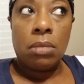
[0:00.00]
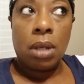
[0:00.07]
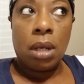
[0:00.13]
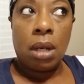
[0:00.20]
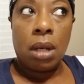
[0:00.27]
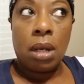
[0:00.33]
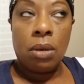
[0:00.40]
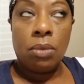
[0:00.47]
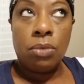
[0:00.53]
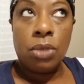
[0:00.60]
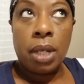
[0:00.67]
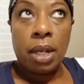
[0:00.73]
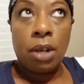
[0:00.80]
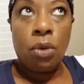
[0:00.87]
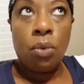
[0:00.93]
to,
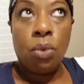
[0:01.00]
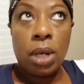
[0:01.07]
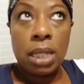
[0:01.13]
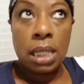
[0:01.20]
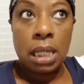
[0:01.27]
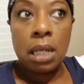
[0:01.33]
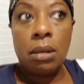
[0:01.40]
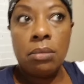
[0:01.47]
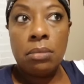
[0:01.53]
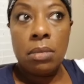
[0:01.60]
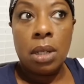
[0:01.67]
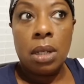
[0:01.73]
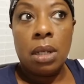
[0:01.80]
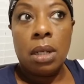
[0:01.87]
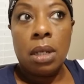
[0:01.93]
they don't want to come,
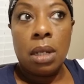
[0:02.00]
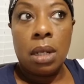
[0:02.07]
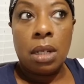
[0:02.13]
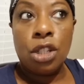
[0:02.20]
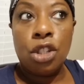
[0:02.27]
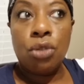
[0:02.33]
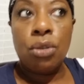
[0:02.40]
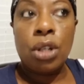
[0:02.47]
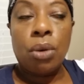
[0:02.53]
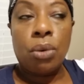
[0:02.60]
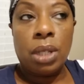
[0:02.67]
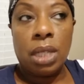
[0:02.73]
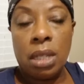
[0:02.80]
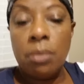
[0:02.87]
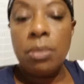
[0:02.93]
you to go
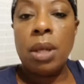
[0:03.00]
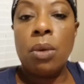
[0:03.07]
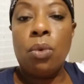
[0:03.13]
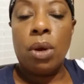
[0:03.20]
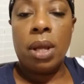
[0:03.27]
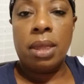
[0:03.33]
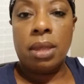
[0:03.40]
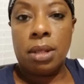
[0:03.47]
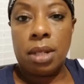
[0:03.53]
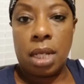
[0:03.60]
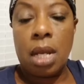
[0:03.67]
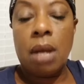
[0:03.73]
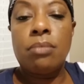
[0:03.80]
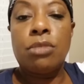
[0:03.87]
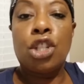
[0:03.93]
to them. They want to
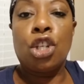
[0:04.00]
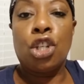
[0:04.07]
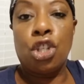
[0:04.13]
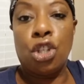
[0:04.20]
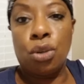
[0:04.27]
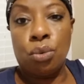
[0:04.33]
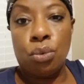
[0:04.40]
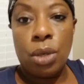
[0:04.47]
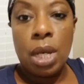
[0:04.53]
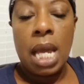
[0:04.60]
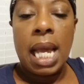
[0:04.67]
come to you.